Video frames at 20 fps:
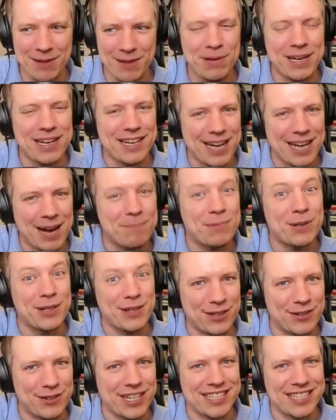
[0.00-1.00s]
pick up on
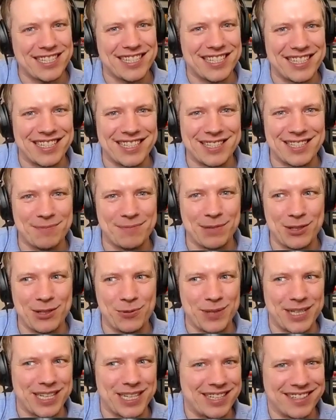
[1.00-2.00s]
the resonance
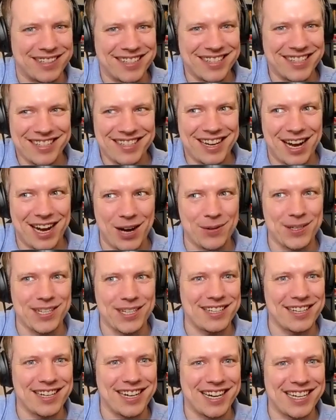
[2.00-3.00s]
between our
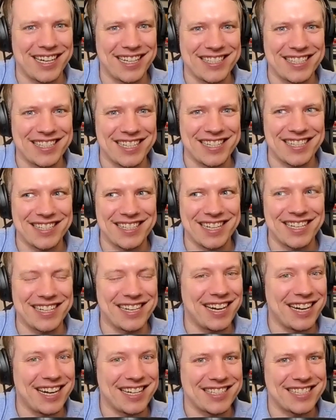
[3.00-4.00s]
clients and
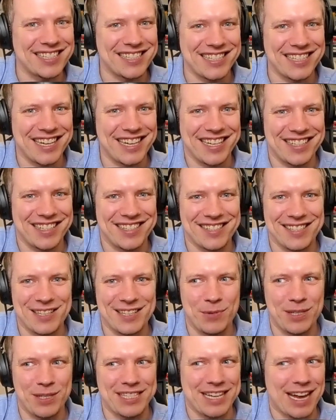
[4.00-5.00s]
us, and see
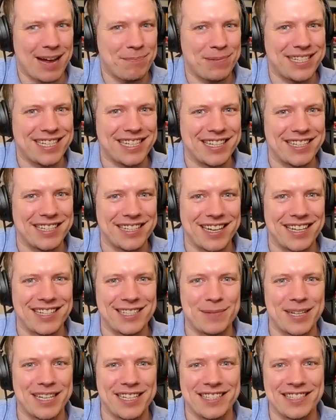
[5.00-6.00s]
what's happening in that
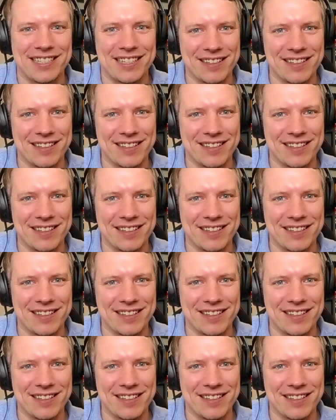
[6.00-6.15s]
space.